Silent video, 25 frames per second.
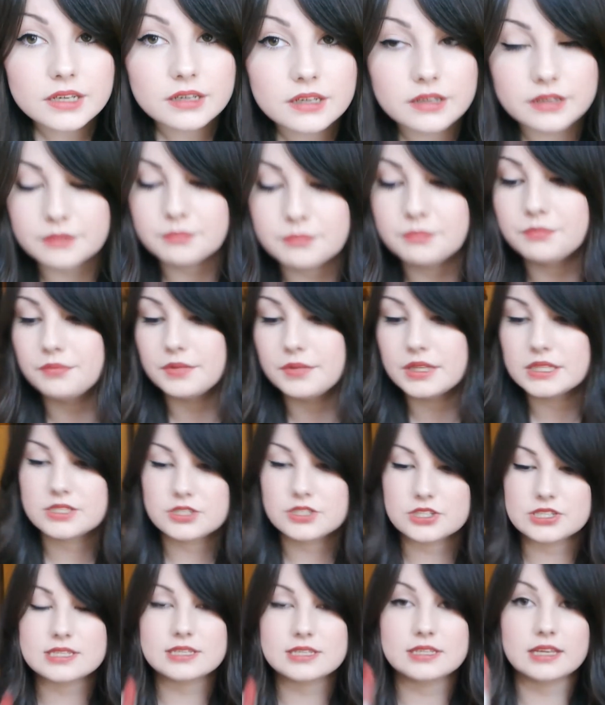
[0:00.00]
It's
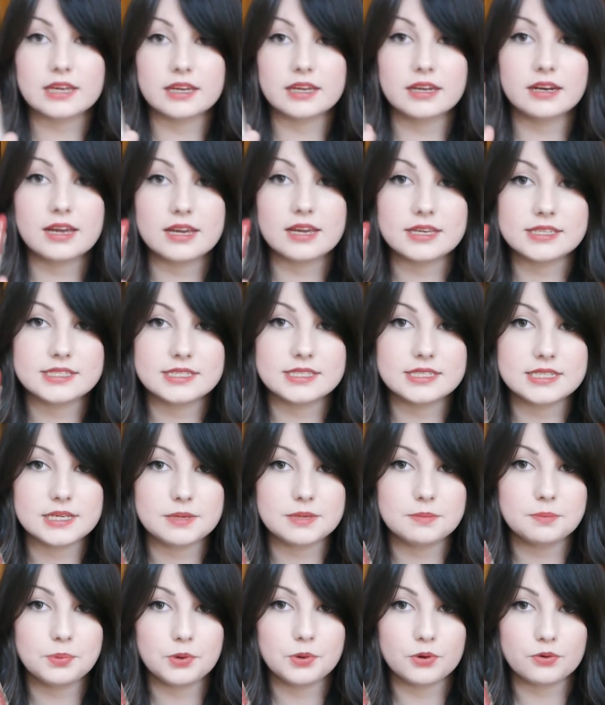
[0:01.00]
just like a nice
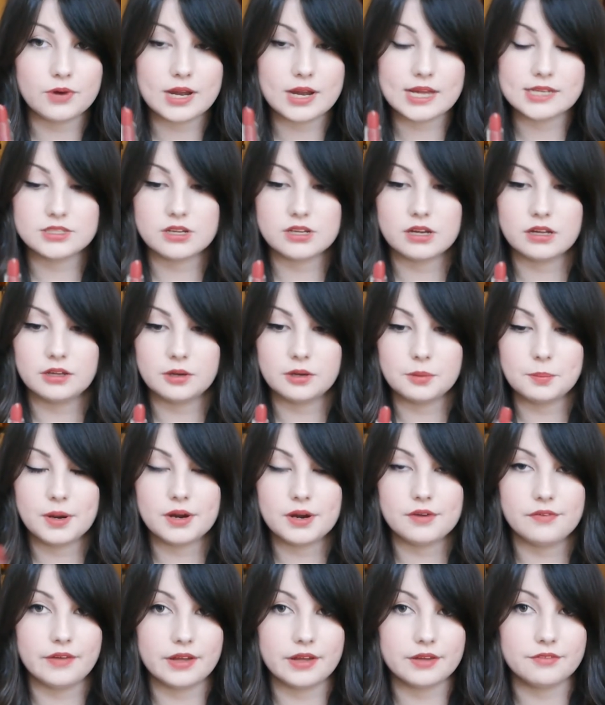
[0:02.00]
deep red colour,
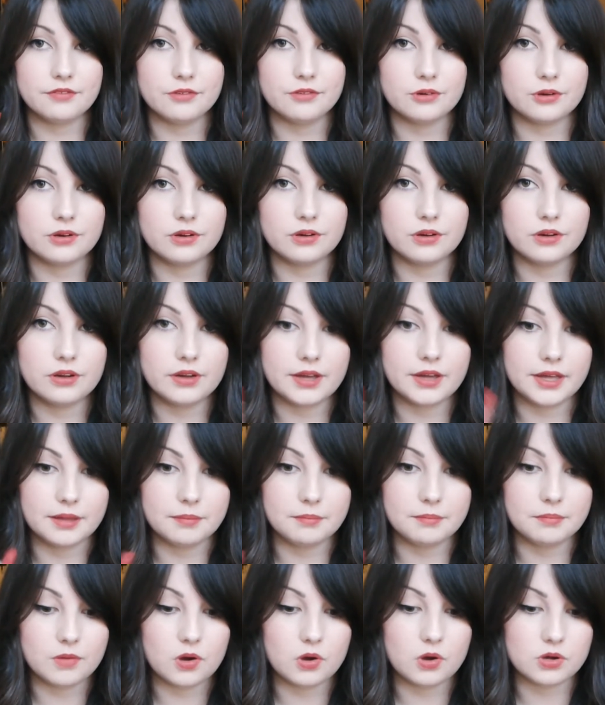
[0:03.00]
perfect for
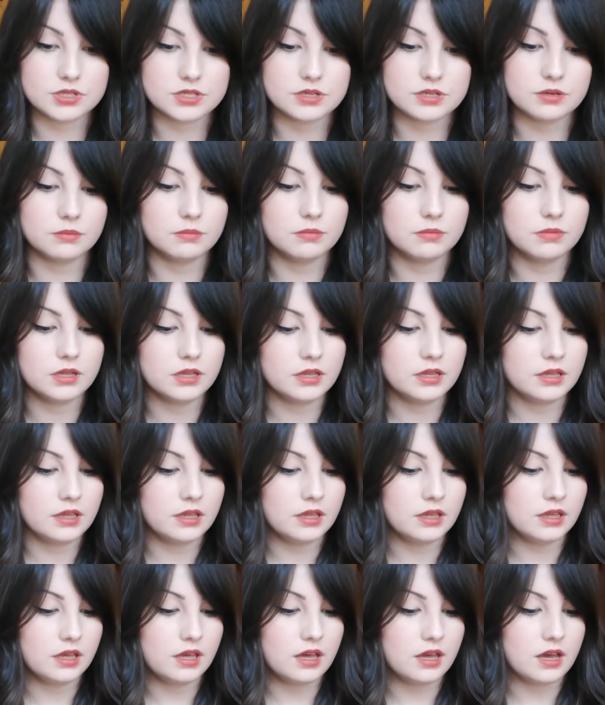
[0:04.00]
autumn.
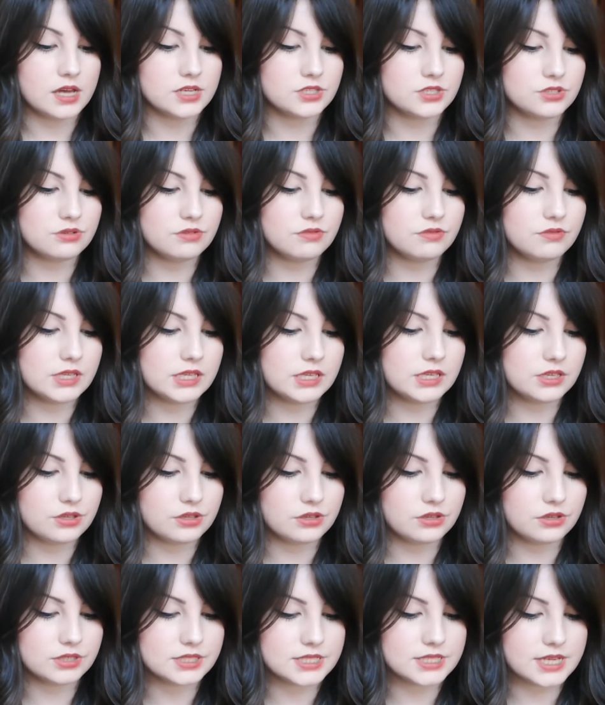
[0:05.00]
I don't
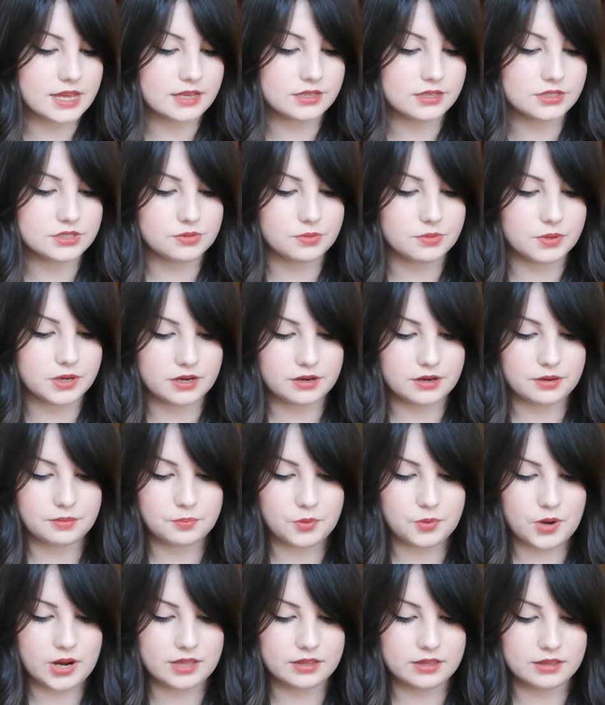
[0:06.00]
really tend to wear
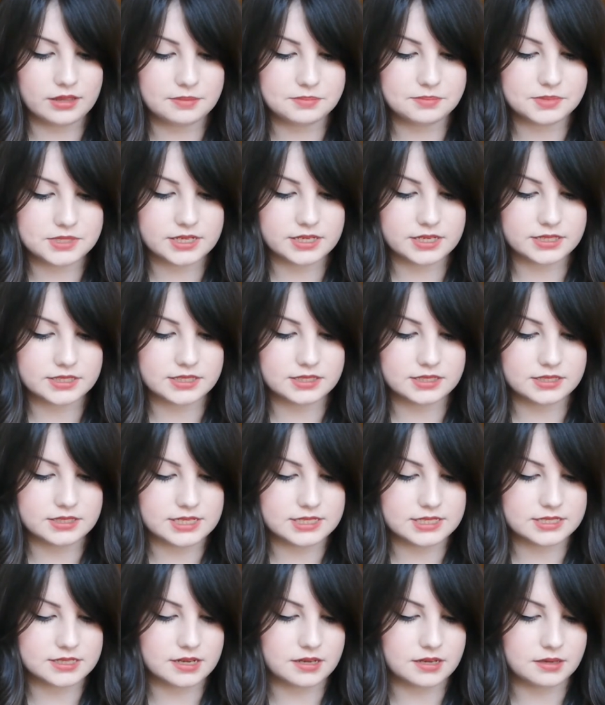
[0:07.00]
bright lipsticks in the
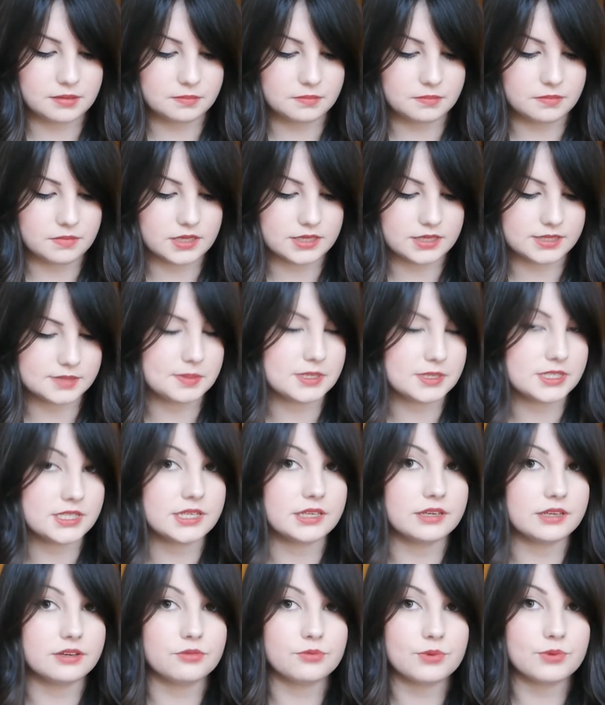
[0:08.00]
daytime,
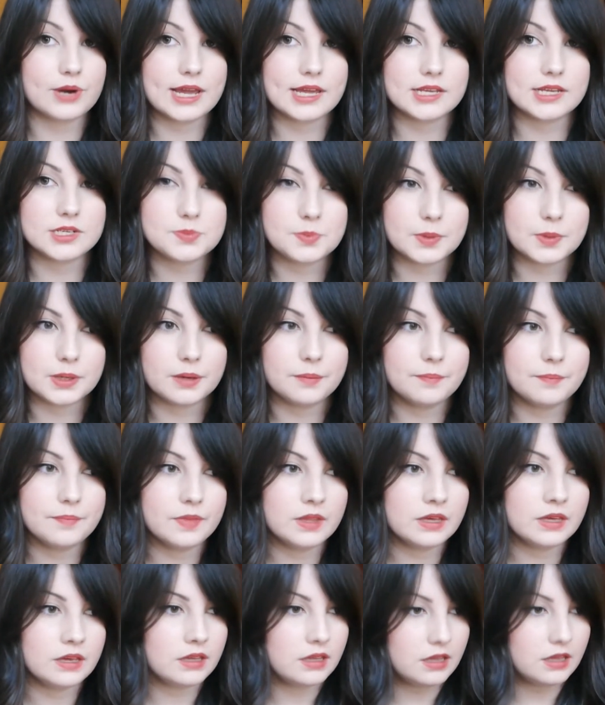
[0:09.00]
especially red, but
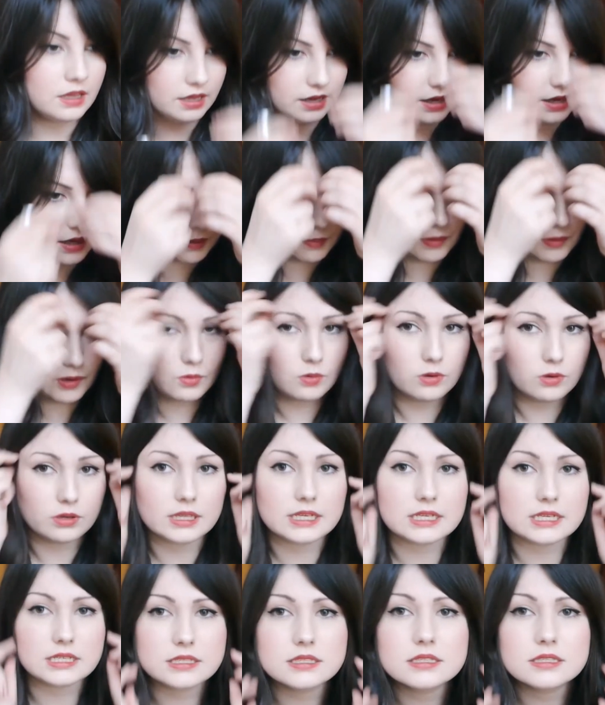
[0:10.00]
I wore
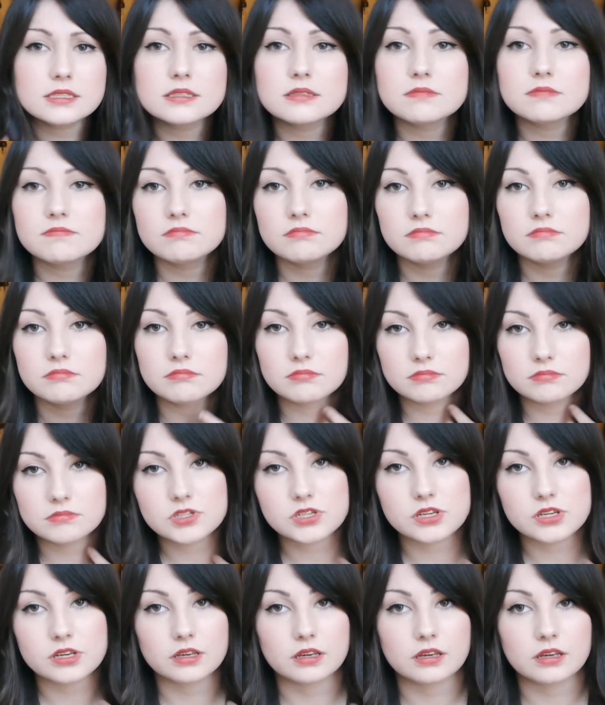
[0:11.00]
this
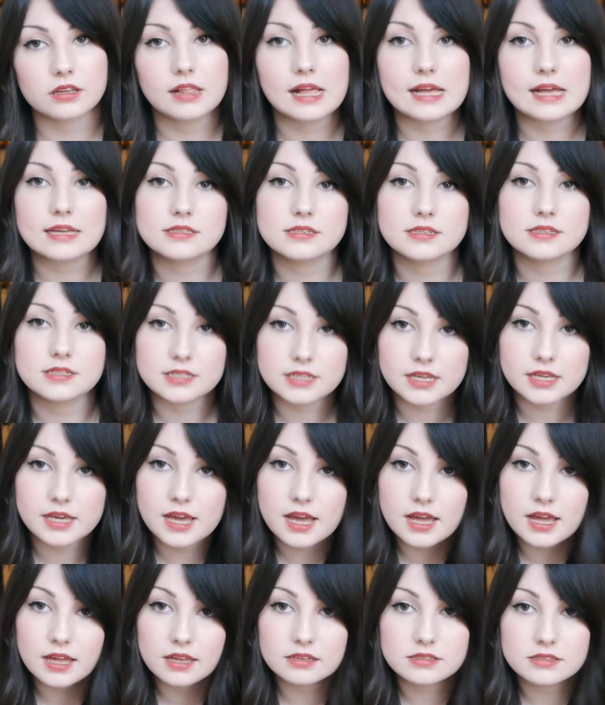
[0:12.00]
to class
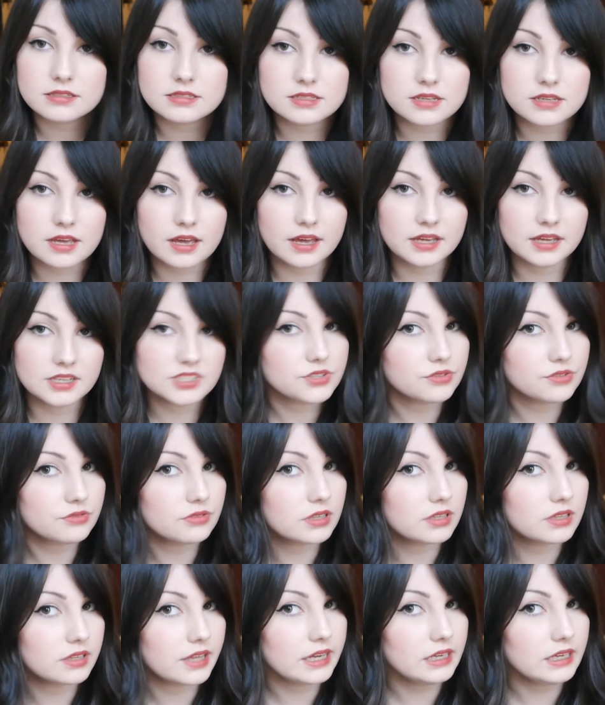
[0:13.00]
today and I actually
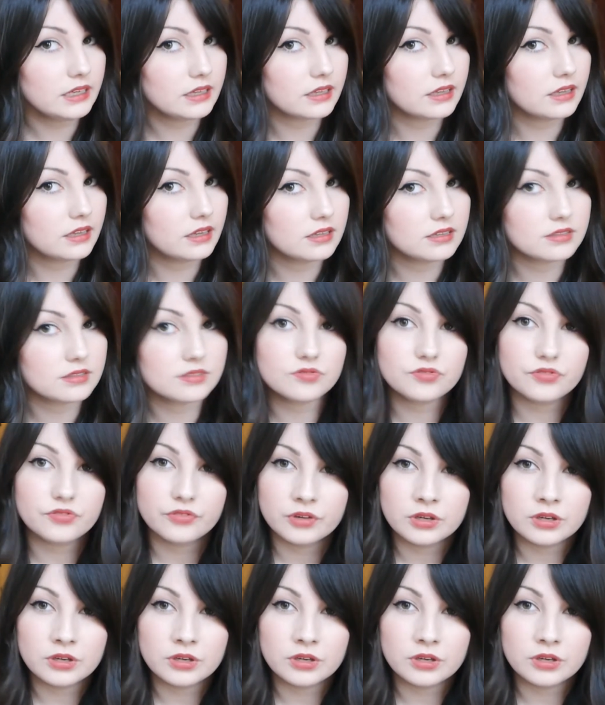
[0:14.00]
really like it.